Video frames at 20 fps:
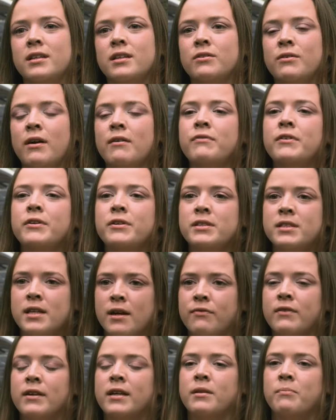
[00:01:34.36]
Cranfield is
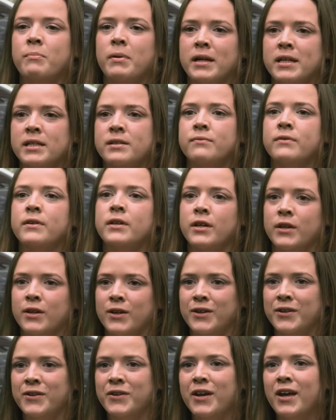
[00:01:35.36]
definitely the place for
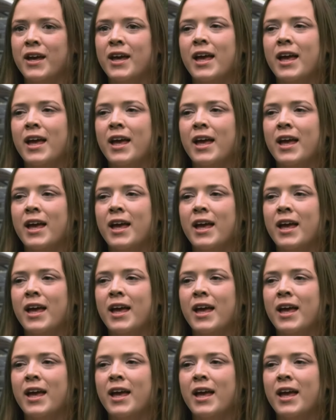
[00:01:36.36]
you